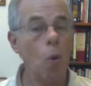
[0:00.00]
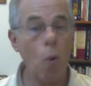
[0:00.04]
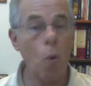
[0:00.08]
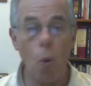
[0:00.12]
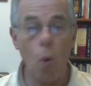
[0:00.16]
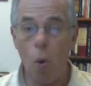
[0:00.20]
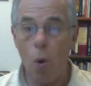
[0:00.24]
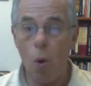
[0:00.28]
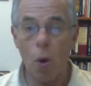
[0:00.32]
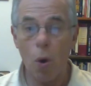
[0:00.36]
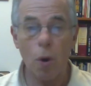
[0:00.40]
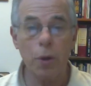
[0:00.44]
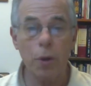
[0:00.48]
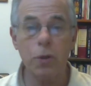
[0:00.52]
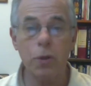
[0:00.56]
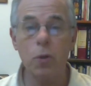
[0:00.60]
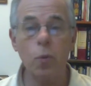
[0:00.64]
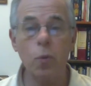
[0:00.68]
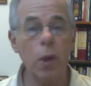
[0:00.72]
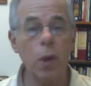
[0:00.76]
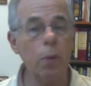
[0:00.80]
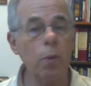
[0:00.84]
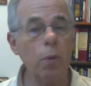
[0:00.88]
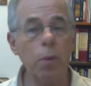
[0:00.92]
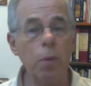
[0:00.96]
Or do
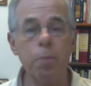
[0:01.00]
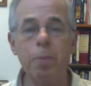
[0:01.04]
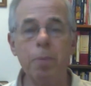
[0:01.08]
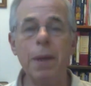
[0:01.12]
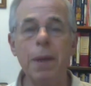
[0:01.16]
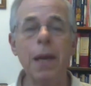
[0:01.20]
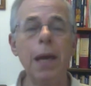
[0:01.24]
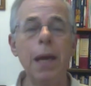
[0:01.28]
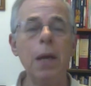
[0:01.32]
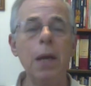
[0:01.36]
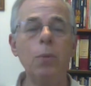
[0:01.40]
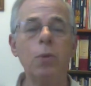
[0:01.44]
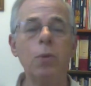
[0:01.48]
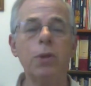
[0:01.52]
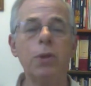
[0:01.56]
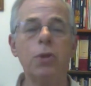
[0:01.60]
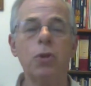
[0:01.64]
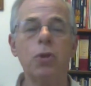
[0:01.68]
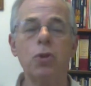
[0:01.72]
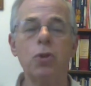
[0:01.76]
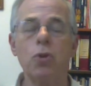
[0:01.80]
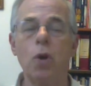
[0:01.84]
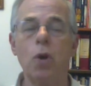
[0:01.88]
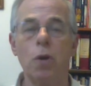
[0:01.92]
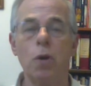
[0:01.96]
we repeat what
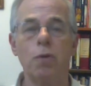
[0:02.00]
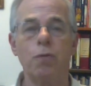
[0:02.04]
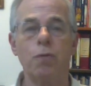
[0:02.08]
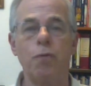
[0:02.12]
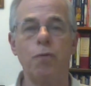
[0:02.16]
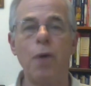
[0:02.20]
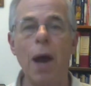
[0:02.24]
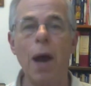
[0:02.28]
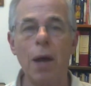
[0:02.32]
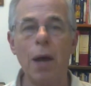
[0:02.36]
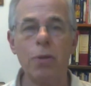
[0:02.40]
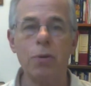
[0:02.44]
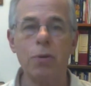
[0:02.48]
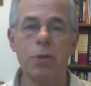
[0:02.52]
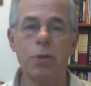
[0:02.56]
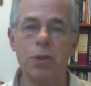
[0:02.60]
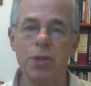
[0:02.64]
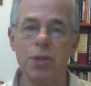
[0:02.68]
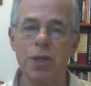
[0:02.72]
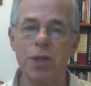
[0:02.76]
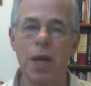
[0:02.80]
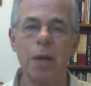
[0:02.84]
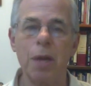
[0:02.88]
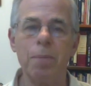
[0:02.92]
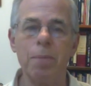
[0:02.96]
the church fathers
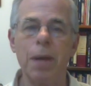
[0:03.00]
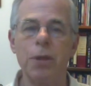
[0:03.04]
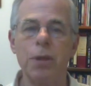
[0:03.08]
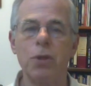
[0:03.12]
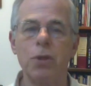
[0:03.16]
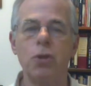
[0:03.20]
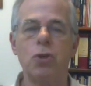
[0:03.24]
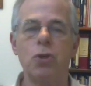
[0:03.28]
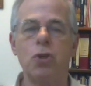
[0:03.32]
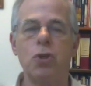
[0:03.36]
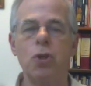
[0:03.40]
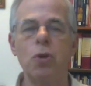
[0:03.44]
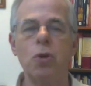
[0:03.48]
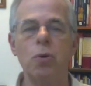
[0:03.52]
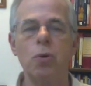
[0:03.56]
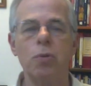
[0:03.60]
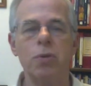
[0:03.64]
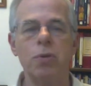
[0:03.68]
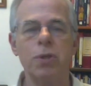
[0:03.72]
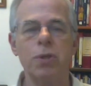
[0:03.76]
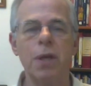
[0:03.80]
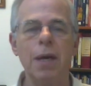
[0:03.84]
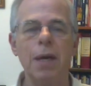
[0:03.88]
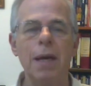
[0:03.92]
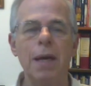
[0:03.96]
said about the
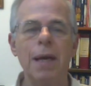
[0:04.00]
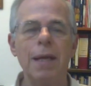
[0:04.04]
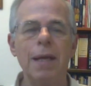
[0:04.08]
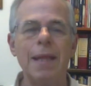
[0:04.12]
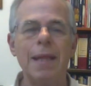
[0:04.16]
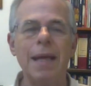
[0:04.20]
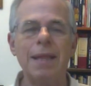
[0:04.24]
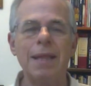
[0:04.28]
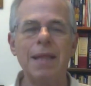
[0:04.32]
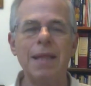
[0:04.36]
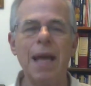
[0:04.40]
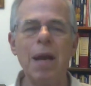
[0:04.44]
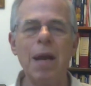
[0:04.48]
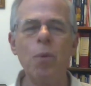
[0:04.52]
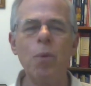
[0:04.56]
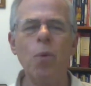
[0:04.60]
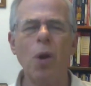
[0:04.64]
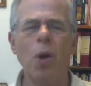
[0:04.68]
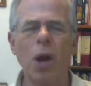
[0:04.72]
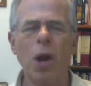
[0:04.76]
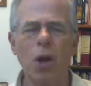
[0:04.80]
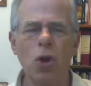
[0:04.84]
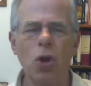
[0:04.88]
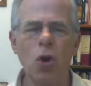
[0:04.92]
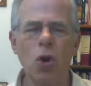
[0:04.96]
Jews, that they
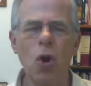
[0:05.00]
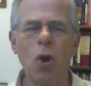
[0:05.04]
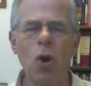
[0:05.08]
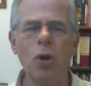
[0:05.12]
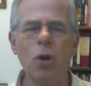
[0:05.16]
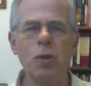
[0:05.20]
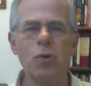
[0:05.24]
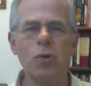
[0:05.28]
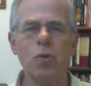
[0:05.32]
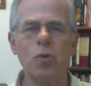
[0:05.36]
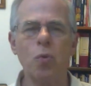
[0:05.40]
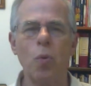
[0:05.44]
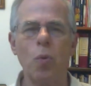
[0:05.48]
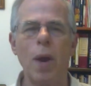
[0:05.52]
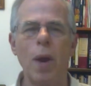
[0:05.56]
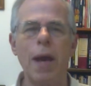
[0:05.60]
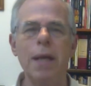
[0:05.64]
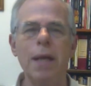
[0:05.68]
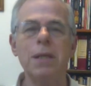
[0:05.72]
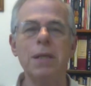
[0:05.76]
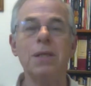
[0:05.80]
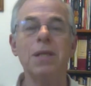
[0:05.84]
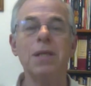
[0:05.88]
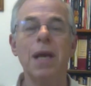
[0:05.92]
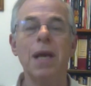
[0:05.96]
were a cursed
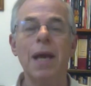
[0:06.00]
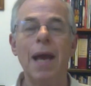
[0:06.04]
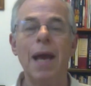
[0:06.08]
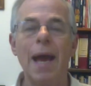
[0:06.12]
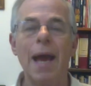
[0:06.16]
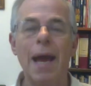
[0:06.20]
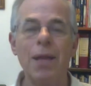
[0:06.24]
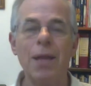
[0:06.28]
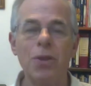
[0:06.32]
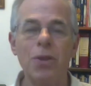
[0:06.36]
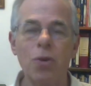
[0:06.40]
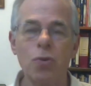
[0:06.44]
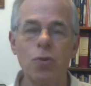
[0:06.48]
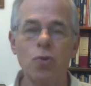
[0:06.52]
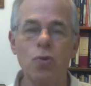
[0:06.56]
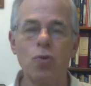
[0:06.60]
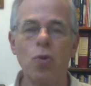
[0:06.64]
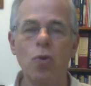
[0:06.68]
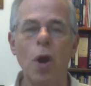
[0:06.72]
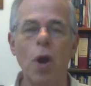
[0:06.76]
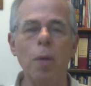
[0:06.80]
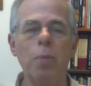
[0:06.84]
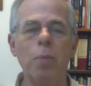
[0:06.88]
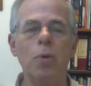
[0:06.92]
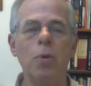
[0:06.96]
race and their
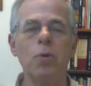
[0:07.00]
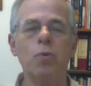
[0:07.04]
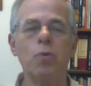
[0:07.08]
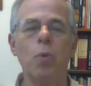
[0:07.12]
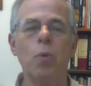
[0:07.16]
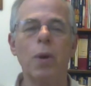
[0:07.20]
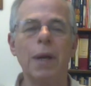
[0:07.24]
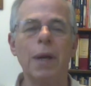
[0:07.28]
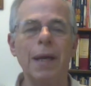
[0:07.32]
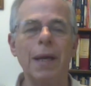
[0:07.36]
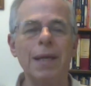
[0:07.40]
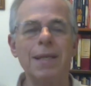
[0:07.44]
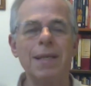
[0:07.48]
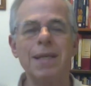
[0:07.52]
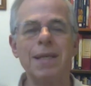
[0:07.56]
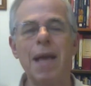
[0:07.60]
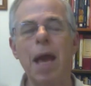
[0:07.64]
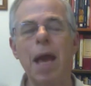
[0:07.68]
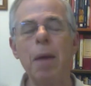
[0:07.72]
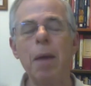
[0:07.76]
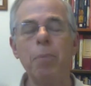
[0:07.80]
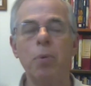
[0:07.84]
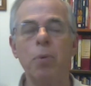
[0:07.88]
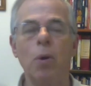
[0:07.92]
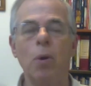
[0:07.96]
troubles were an
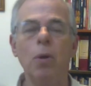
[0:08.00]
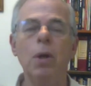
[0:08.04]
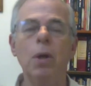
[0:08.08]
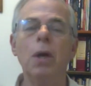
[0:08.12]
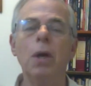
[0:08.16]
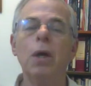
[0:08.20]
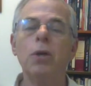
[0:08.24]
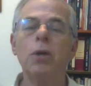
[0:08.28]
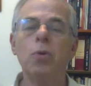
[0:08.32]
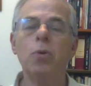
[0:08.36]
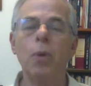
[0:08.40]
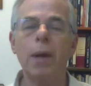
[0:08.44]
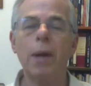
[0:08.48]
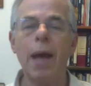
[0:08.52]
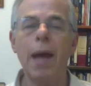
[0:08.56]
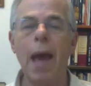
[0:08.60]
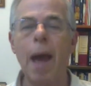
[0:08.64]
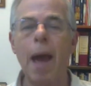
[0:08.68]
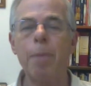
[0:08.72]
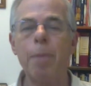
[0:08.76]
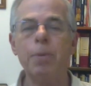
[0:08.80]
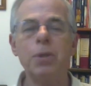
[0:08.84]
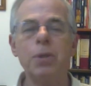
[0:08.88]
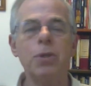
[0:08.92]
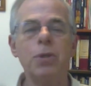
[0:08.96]
example to what
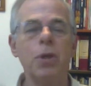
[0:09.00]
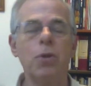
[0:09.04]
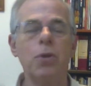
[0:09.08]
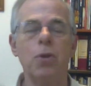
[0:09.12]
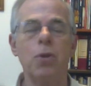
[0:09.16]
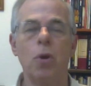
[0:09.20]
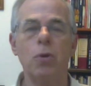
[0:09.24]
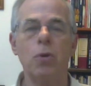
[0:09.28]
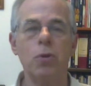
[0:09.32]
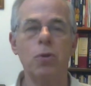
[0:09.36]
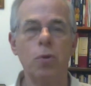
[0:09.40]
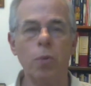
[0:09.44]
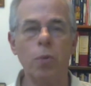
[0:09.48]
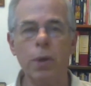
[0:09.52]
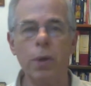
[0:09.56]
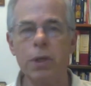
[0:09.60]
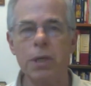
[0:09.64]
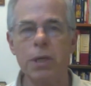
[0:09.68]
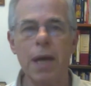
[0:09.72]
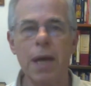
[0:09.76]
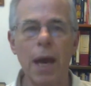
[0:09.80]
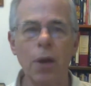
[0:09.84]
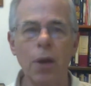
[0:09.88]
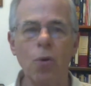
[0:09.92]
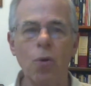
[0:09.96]
happens to those who
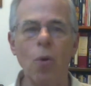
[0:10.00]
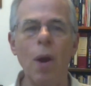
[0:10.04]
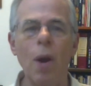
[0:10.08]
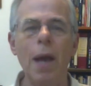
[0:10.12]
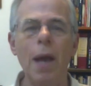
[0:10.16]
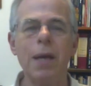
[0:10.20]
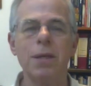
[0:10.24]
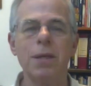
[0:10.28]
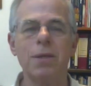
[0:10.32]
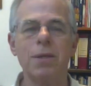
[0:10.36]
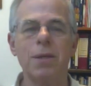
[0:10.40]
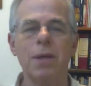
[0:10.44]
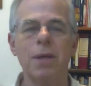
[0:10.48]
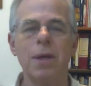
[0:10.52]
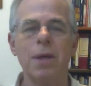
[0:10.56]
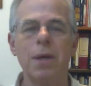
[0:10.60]
reject Christ?